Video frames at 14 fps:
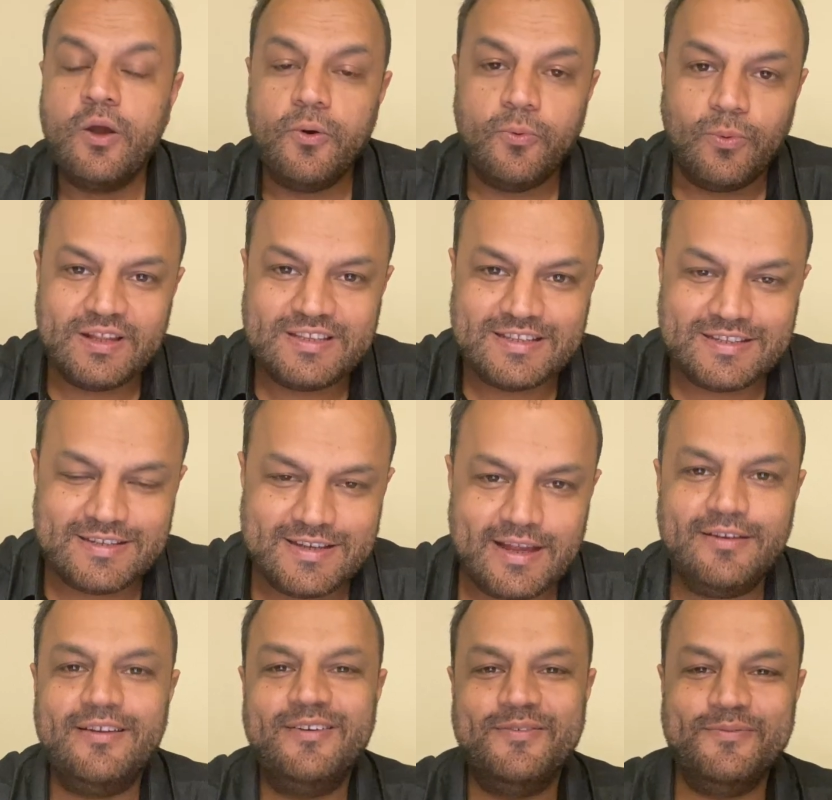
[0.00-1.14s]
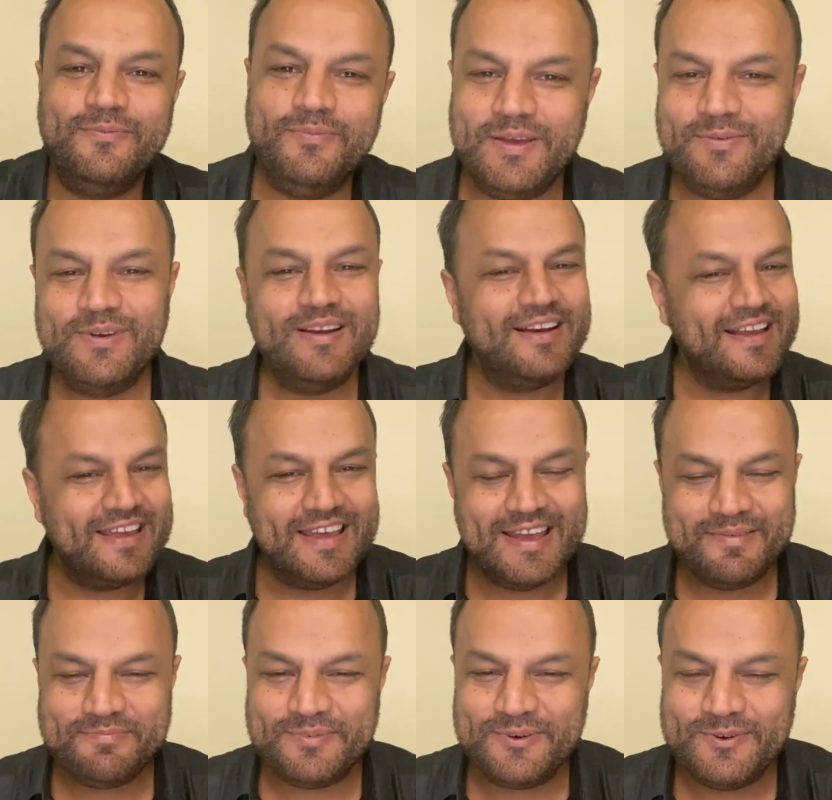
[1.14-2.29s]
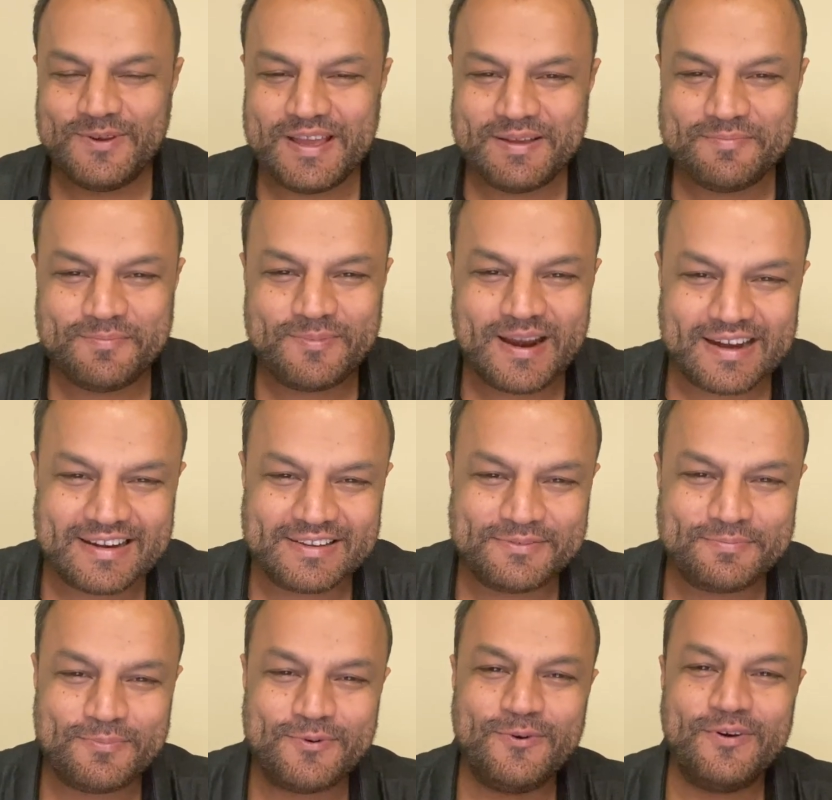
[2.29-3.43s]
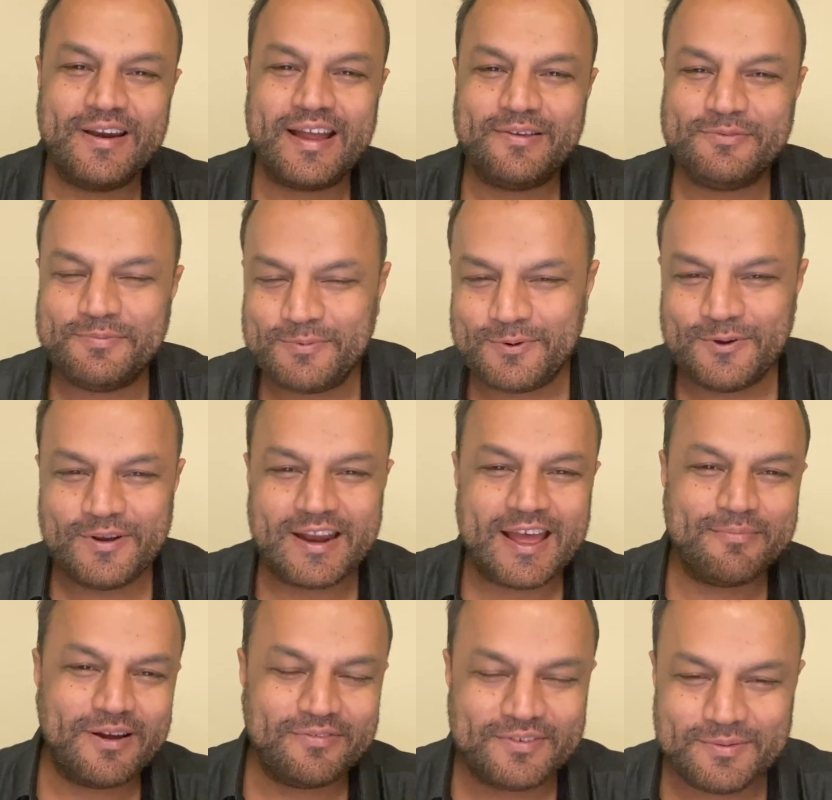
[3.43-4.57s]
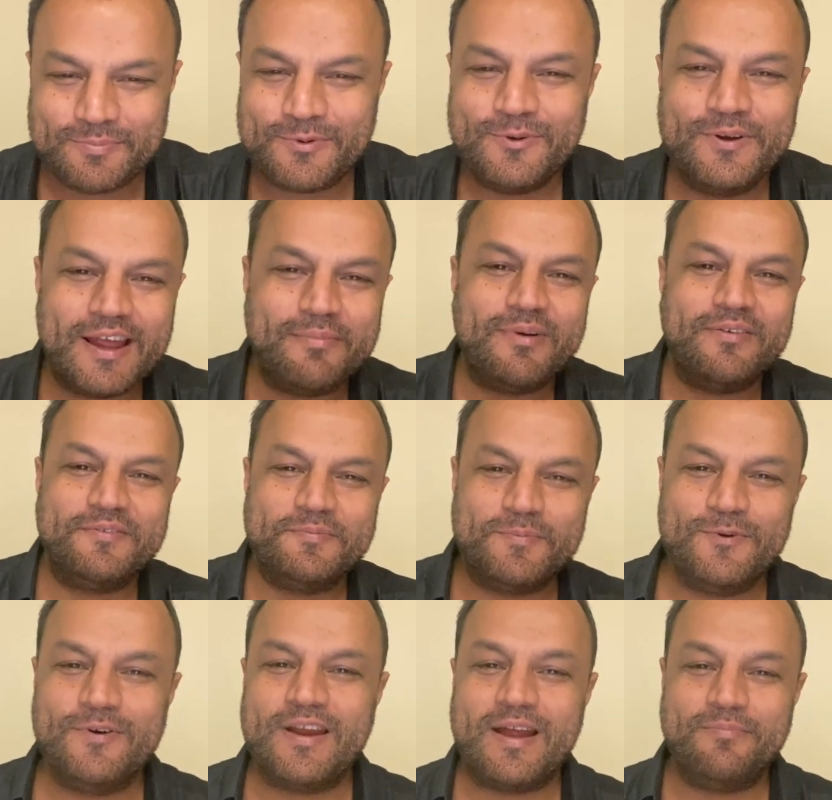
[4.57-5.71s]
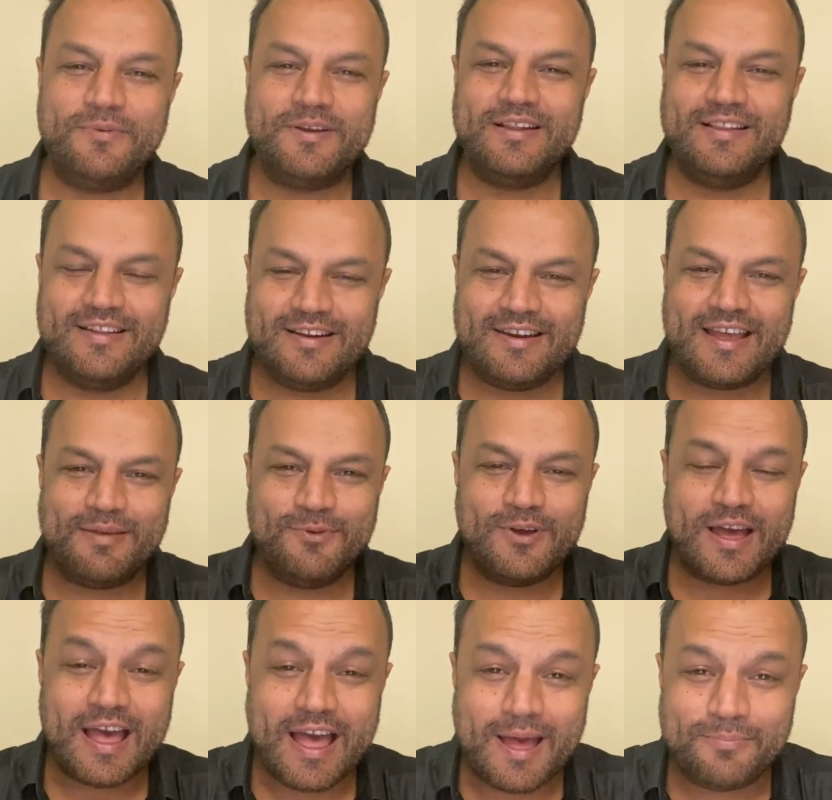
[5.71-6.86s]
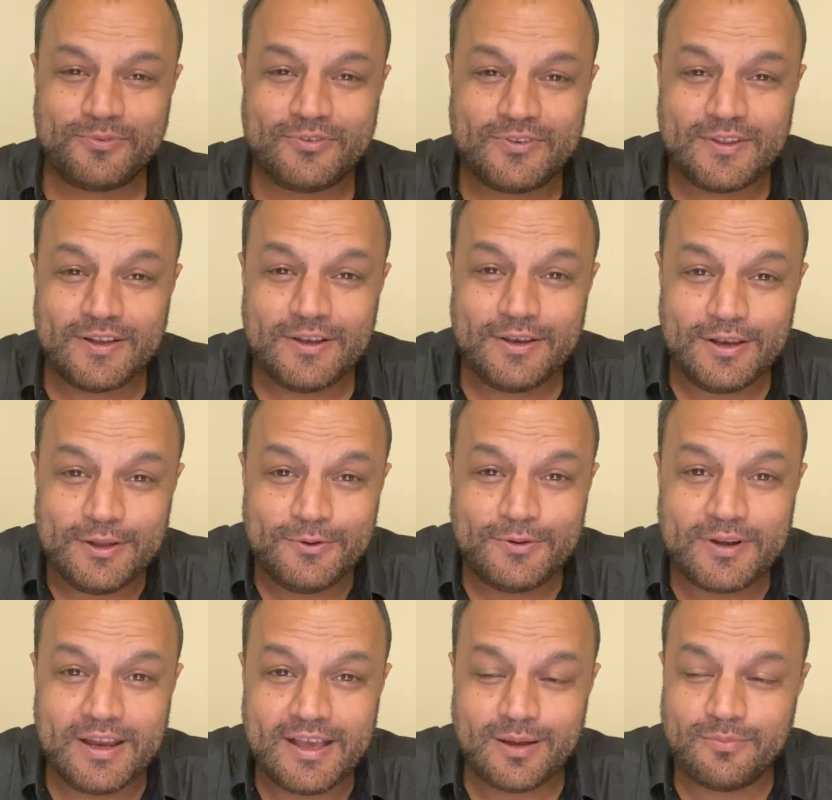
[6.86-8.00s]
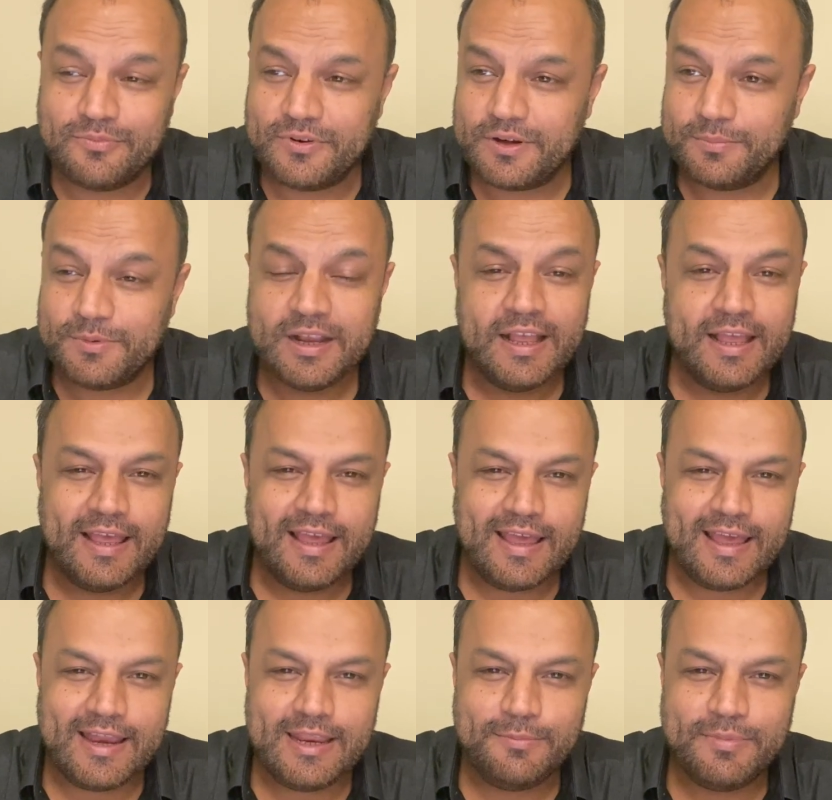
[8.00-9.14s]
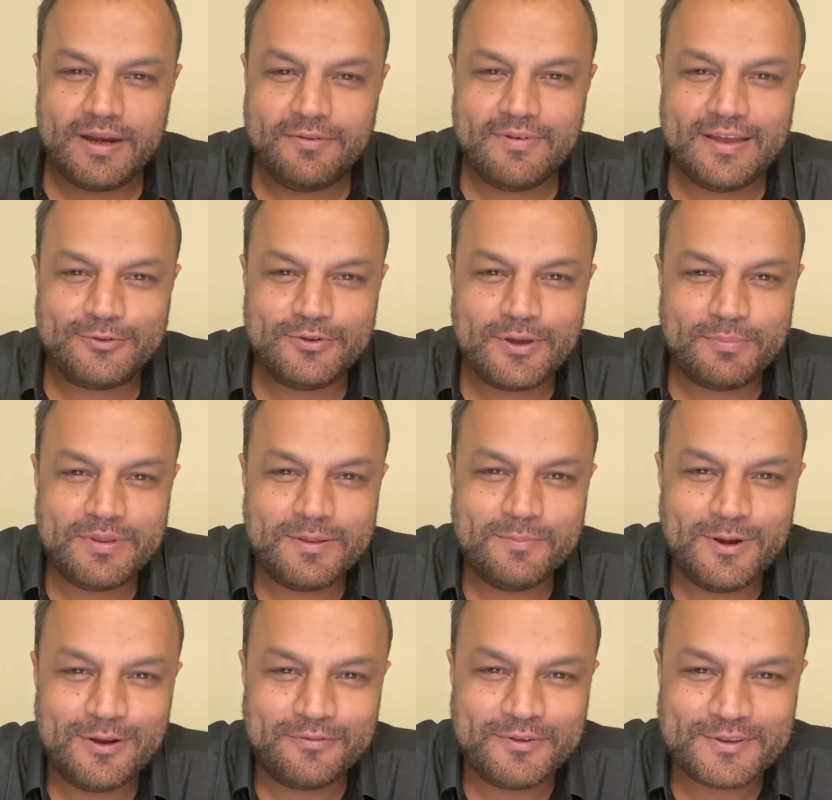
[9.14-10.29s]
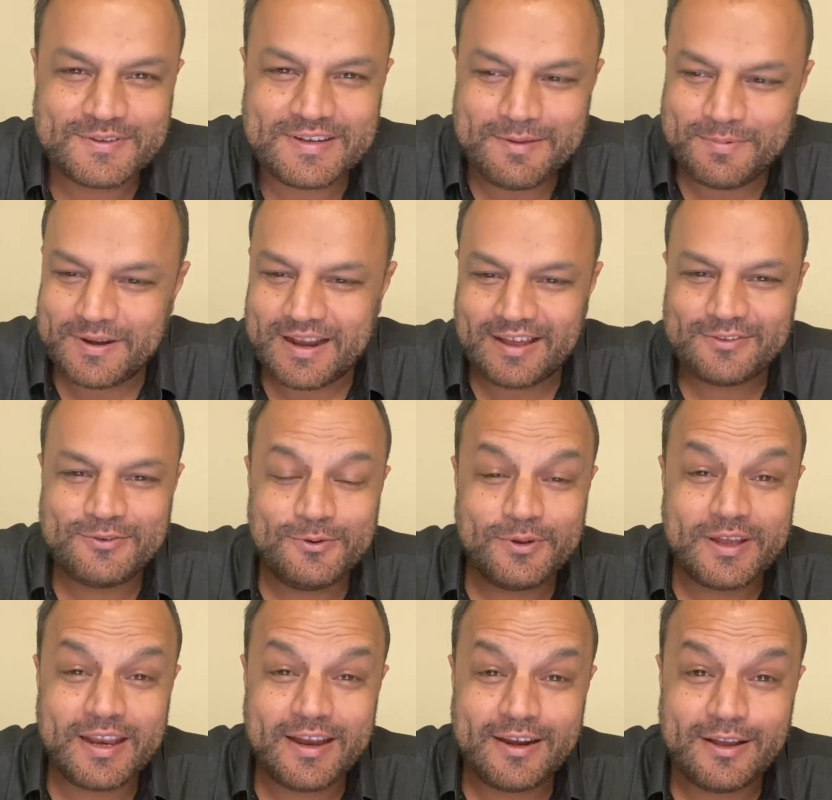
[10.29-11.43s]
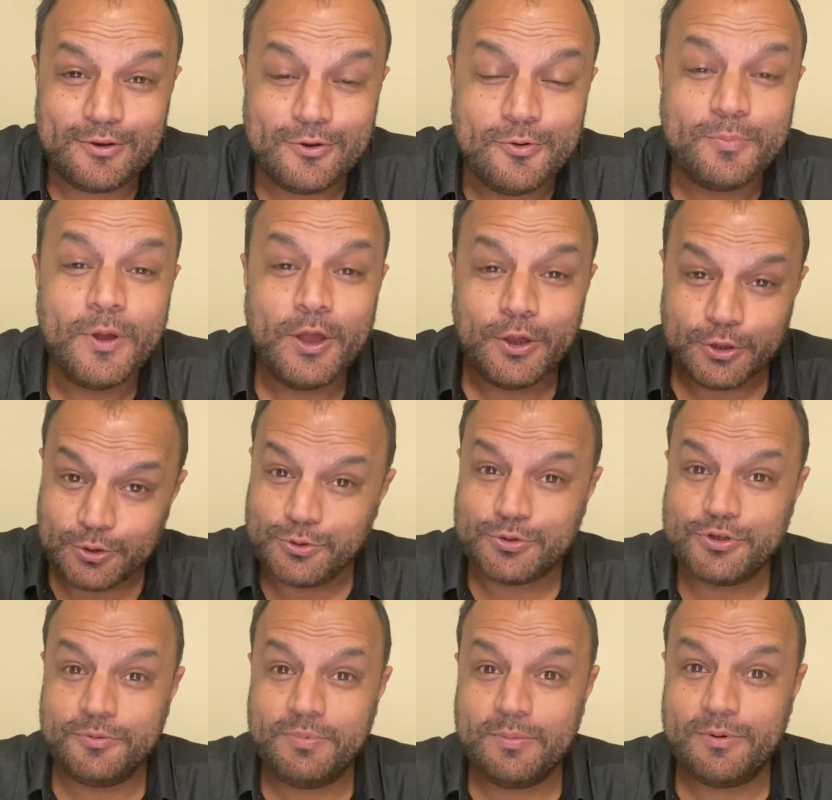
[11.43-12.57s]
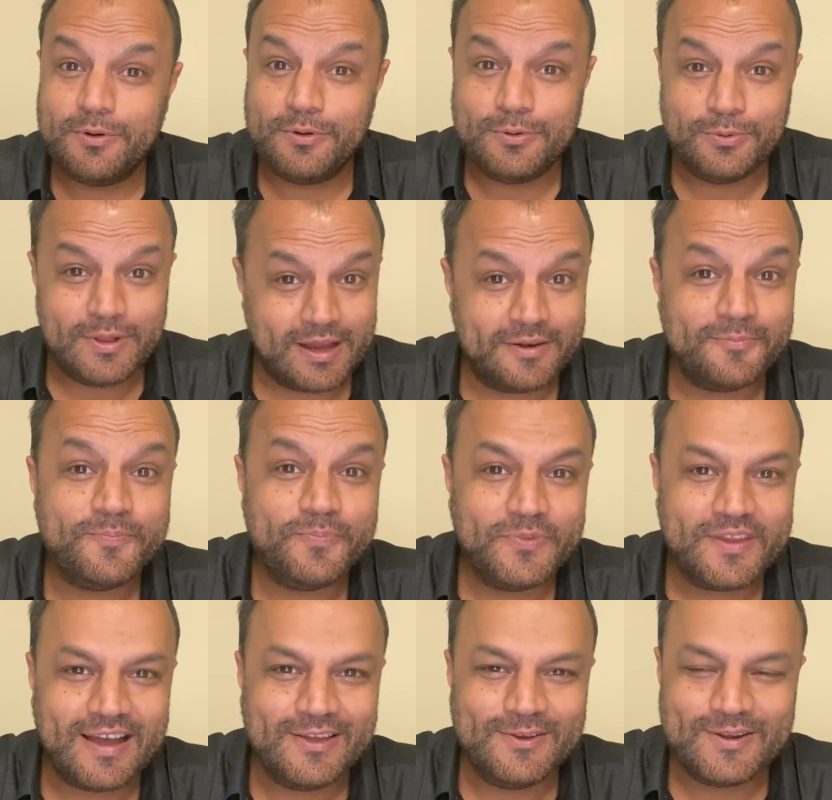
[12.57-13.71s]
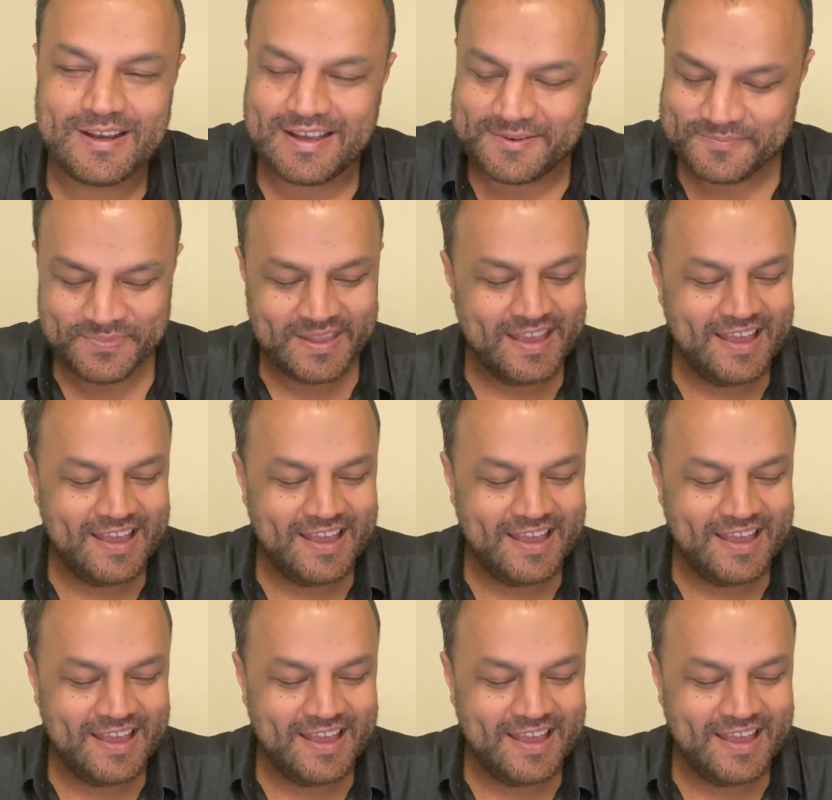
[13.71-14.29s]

Once it's done, we will keep doing practice programs, program after program after program, till the time you're absolutely comfortable. Anybody wakes you up in the middle of your sleep and asks you to create a loop, you should be able to do that. Are you clear?